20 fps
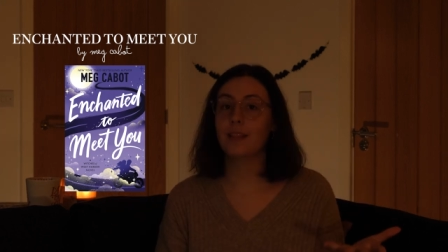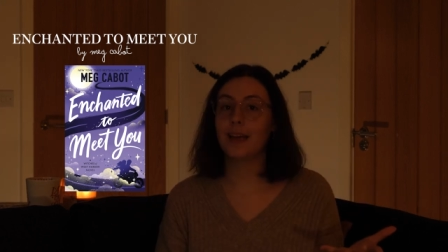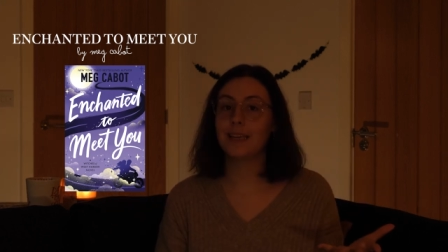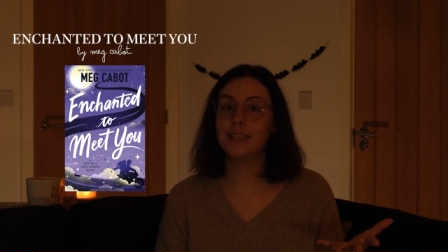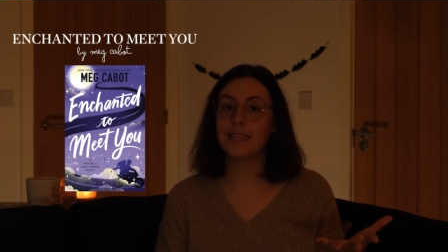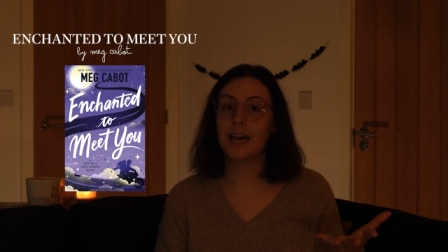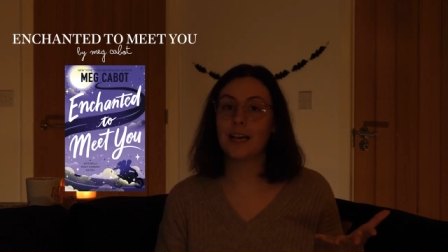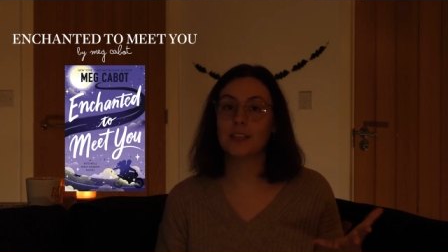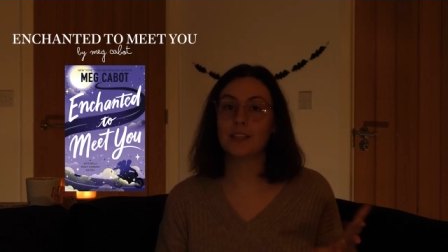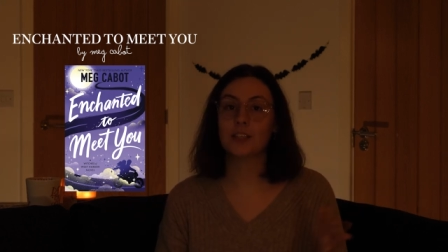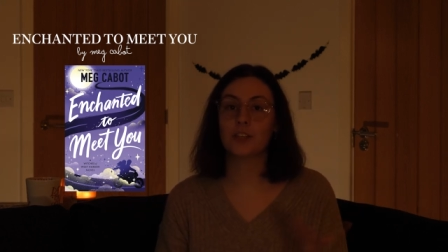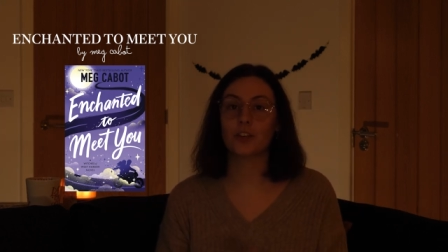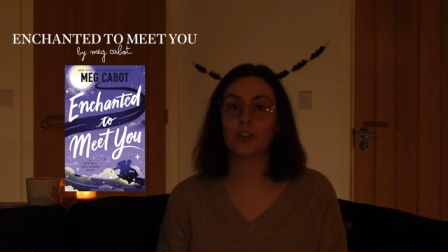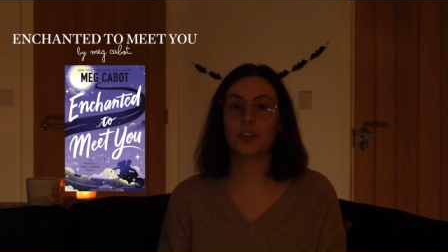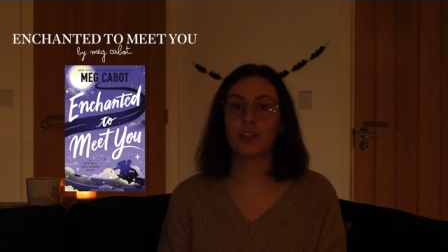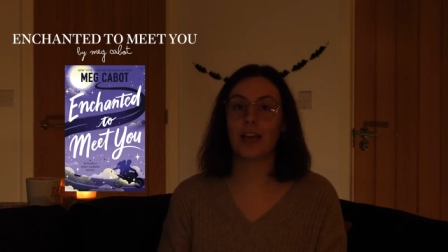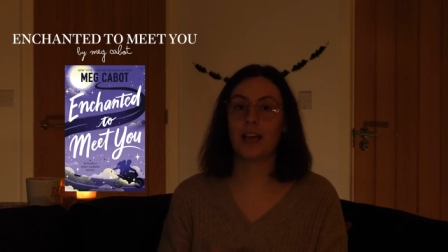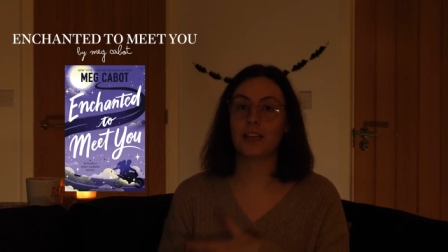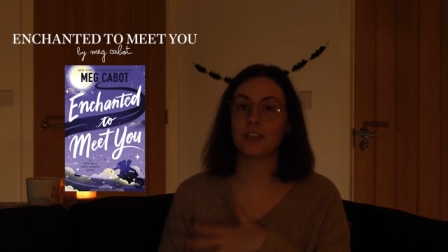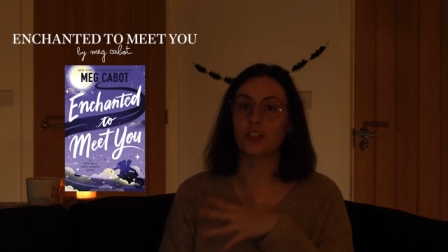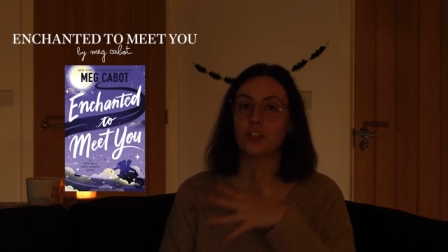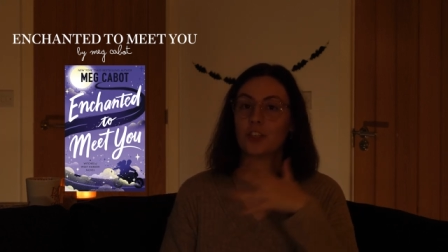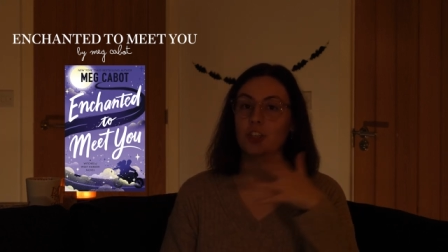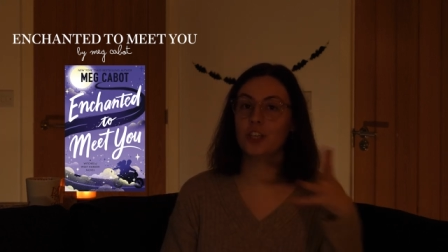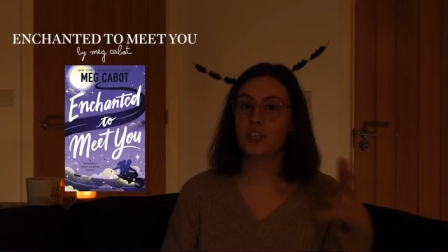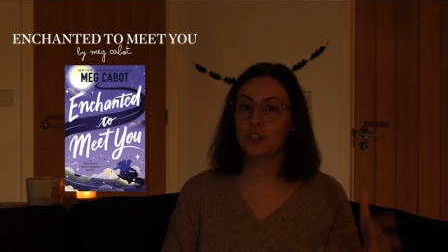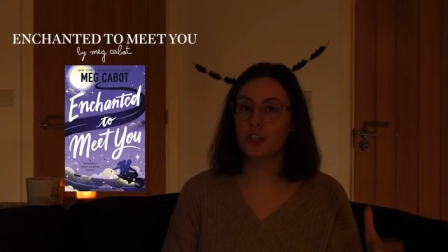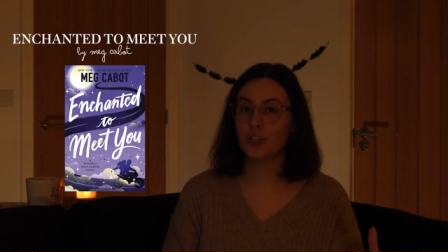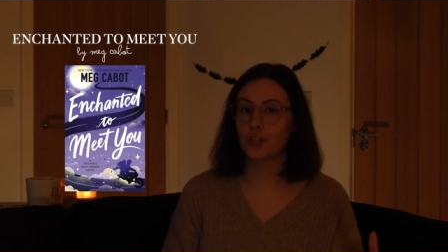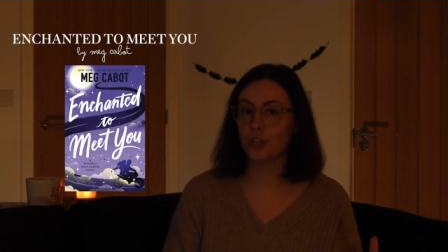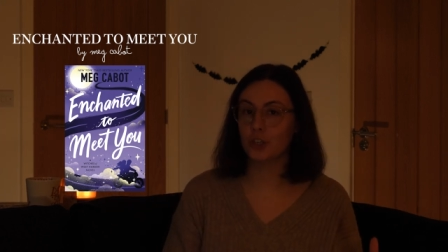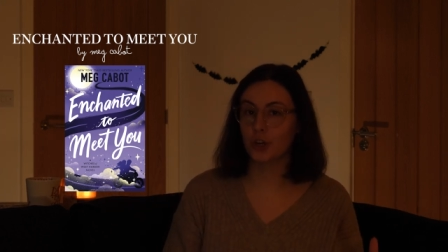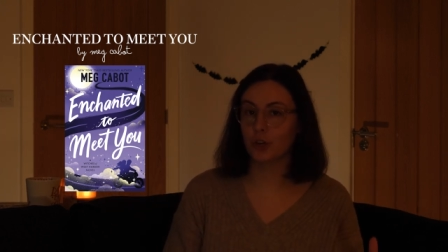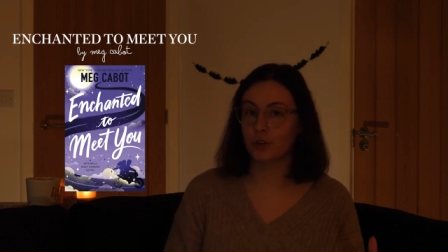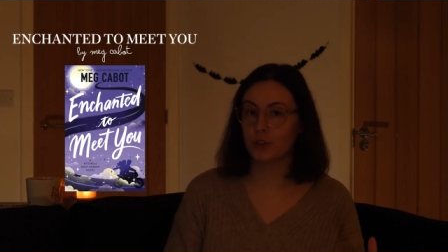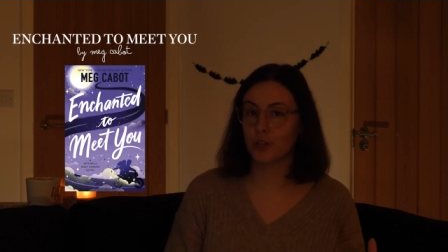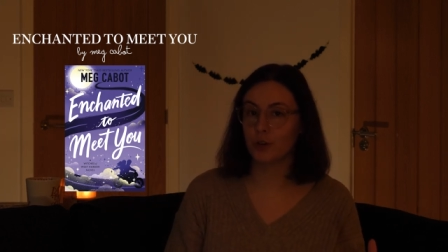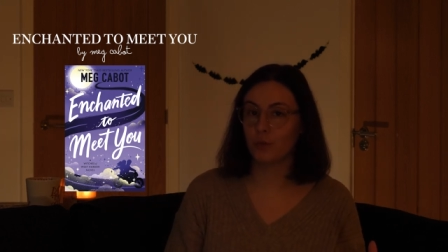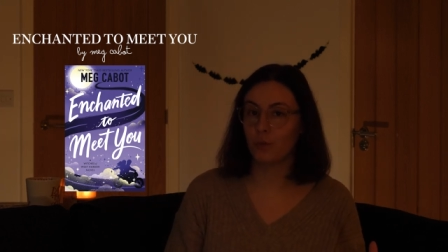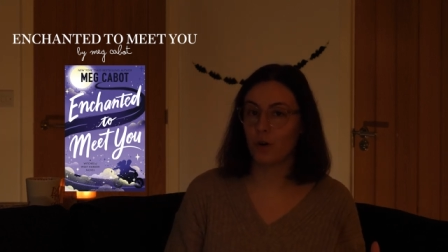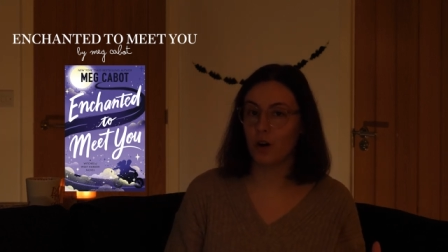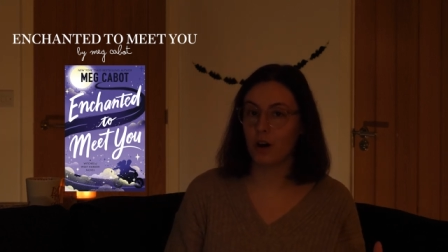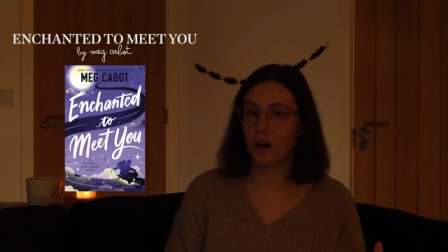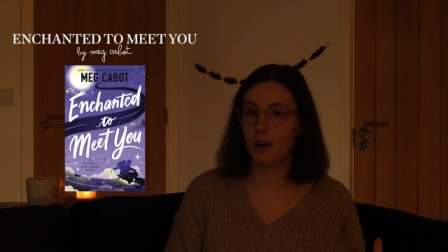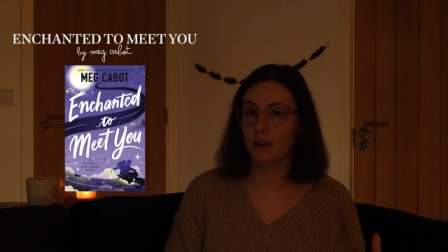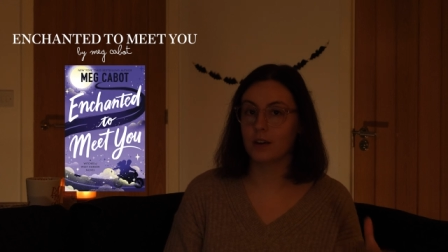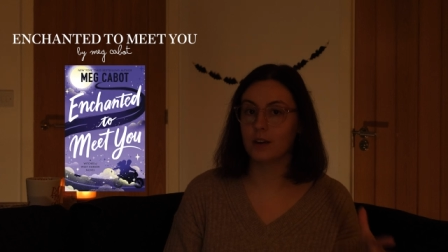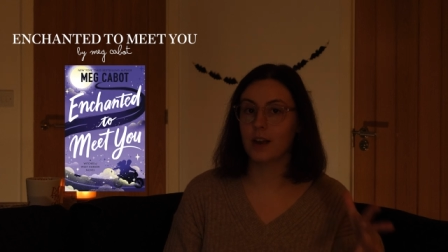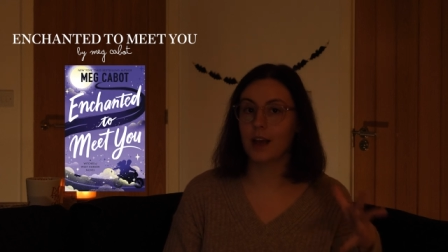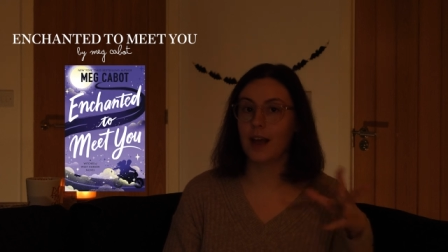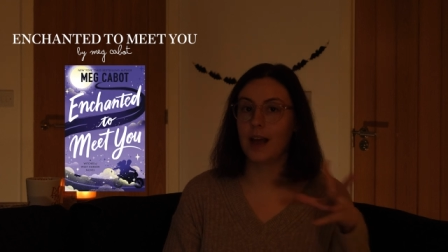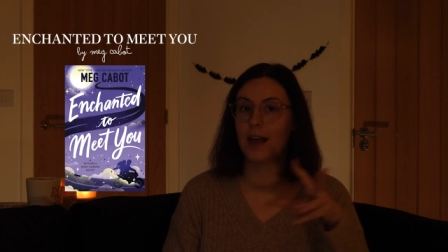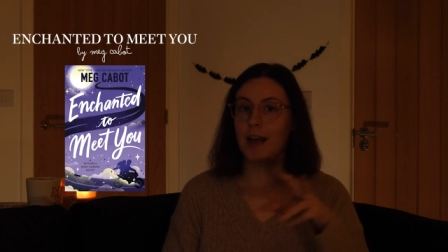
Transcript: that tells her that she's the chosen one